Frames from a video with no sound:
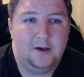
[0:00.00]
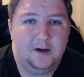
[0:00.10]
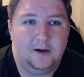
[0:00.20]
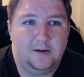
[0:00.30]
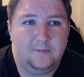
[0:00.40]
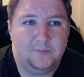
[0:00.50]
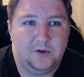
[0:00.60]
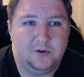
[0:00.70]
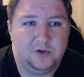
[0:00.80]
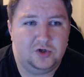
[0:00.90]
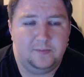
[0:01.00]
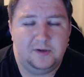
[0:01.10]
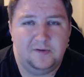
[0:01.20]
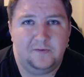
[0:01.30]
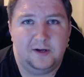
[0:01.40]
Um, you know, you shouldn't be
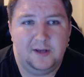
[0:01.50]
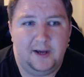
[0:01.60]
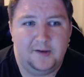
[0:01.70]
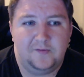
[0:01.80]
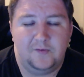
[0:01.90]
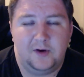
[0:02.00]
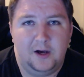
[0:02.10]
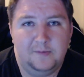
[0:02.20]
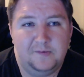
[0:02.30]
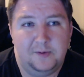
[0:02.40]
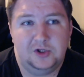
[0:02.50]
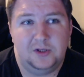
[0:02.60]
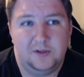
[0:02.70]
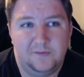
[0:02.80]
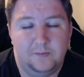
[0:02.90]
afraid to ask for help,
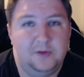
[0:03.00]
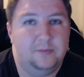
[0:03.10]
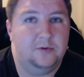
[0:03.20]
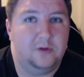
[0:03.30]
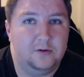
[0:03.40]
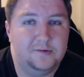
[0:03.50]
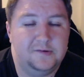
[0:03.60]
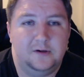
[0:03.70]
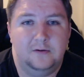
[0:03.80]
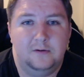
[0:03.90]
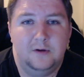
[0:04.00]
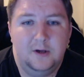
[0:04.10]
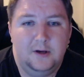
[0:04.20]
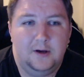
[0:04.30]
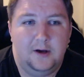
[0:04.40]
especially from people close to you.
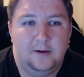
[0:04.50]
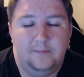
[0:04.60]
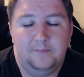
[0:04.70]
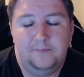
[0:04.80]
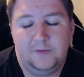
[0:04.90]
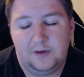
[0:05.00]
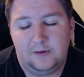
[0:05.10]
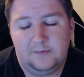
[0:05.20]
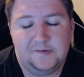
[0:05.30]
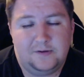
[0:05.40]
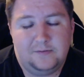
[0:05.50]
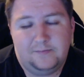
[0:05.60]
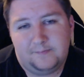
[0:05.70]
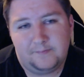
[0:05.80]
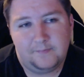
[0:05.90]
Um, you know, so
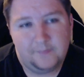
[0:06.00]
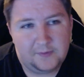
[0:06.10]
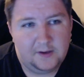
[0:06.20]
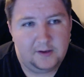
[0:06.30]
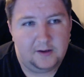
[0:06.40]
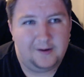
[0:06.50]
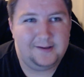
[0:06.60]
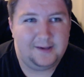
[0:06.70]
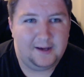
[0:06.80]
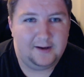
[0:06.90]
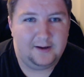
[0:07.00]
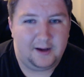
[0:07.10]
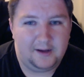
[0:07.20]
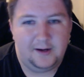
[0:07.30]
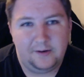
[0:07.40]
you know, I get it.
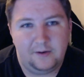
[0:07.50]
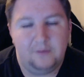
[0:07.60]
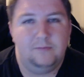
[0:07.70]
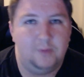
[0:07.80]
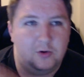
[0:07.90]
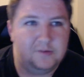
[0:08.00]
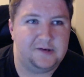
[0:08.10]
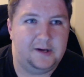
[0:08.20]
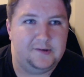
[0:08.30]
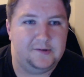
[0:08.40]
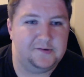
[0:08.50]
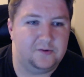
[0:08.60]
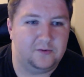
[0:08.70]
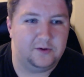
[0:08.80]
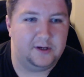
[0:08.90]
I, I know both sides of the
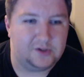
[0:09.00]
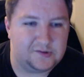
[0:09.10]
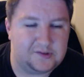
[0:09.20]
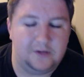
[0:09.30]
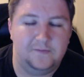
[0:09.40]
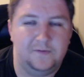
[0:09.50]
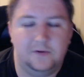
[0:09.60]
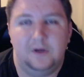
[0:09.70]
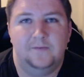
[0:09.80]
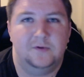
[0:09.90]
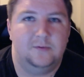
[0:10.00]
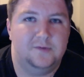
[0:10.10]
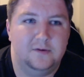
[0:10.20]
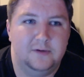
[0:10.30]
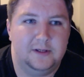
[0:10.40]
story. It's just I don't feel comfortable
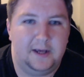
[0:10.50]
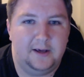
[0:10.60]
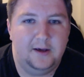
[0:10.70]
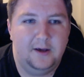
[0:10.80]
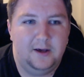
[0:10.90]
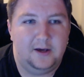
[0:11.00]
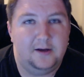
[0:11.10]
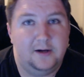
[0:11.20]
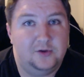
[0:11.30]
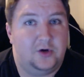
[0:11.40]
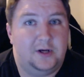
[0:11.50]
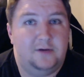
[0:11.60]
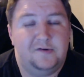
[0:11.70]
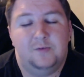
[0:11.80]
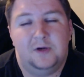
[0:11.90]
doing that. And I tried to
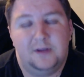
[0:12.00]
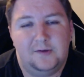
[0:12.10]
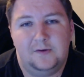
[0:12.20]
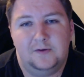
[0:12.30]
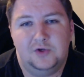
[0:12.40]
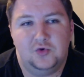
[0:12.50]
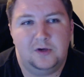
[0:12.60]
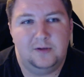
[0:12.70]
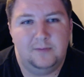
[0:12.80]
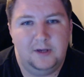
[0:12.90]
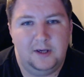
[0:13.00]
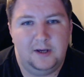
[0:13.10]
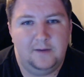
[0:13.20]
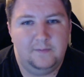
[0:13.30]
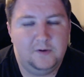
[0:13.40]
explain that to the stream,
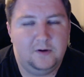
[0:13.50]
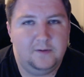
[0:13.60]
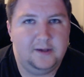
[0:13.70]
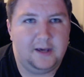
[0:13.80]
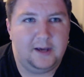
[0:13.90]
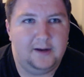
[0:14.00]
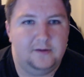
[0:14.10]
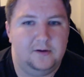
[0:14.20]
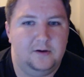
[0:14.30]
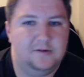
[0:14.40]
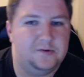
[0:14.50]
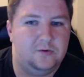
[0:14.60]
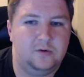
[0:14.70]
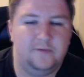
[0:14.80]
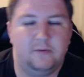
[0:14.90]
and, you know, they get it. You know, it's
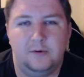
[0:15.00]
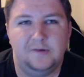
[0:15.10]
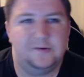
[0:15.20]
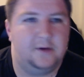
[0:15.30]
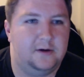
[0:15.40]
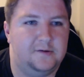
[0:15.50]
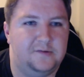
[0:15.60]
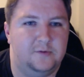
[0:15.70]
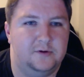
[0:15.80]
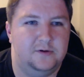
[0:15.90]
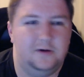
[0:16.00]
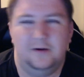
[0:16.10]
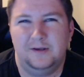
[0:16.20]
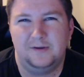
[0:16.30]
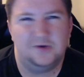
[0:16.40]
cool if every once in a while someone, you know,
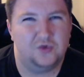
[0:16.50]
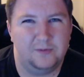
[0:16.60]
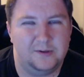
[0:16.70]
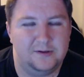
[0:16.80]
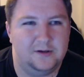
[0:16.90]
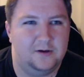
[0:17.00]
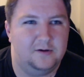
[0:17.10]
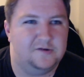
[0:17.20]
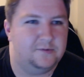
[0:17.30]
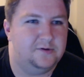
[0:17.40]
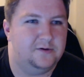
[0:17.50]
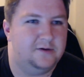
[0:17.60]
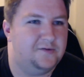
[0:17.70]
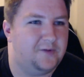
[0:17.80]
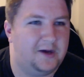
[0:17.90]
like the streaming thing goes, someone
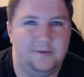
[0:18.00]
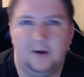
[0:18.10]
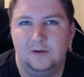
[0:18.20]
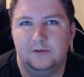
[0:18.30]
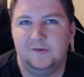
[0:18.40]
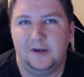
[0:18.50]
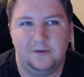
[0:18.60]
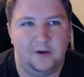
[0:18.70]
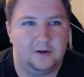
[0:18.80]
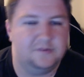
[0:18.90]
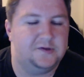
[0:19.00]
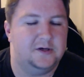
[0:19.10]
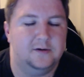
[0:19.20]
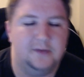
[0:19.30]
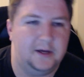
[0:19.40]
donates five dollars, ten dollars
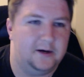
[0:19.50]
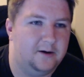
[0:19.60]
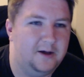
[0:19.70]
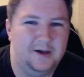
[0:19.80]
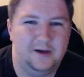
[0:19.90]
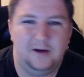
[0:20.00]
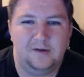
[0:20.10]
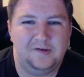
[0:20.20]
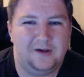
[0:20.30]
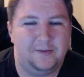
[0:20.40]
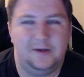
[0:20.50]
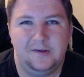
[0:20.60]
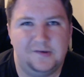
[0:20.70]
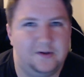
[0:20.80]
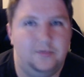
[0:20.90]
here and there. You know, it's not money
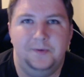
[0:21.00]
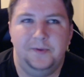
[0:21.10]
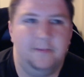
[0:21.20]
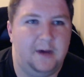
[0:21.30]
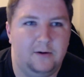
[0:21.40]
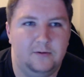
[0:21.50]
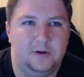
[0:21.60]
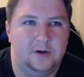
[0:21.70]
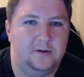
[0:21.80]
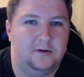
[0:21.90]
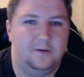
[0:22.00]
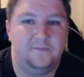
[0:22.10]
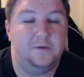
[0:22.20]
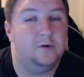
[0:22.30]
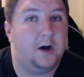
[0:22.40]
that's going to put them out. You know, they don't
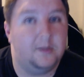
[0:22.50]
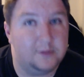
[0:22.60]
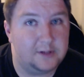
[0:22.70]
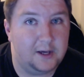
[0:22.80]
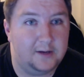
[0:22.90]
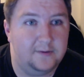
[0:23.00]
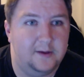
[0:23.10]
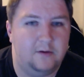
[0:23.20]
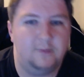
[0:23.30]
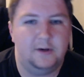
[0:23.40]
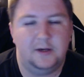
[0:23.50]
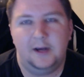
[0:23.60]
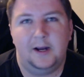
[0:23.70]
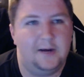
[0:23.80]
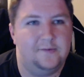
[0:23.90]
feel obligated that, oh my
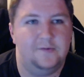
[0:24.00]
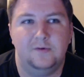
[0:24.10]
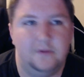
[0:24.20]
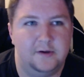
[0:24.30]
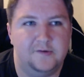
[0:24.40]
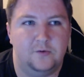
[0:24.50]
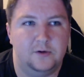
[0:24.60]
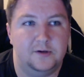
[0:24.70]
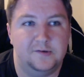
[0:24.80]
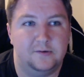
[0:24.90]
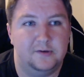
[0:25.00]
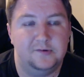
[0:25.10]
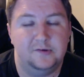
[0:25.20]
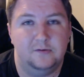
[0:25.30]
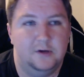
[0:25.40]
God, I have to do this, or he's going
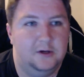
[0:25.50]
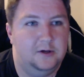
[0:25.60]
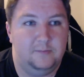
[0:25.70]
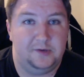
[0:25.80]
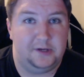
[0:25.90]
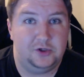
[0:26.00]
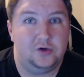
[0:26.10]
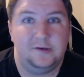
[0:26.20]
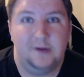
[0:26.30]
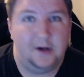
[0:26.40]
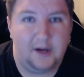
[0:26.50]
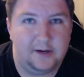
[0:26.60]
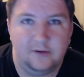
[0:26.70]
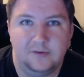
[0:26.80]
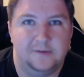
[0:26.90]
to potentially die
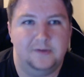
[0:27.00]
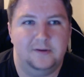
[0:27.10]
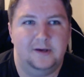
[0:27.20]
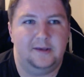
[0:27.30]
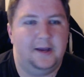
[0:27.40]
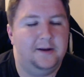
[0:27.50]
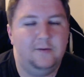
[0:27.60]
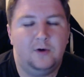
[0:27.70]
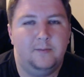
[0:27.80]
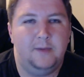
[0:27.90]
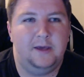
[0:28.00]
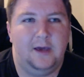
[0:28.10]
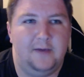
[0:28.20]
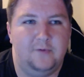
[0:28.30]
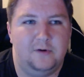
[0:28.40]
or something like that. I didn't want to make
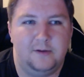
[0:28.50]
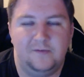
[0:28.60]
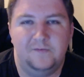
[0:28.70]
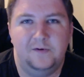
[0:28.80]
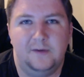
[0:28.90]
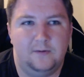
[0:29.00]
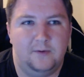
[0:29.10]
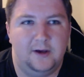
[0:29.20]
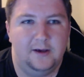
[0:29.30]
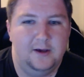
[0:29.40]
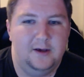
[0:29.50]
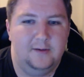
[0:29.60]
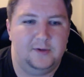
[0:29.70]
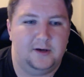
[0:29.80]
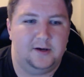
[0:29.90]
have anybody feel that way,
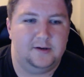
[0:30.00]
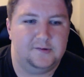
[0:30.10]
because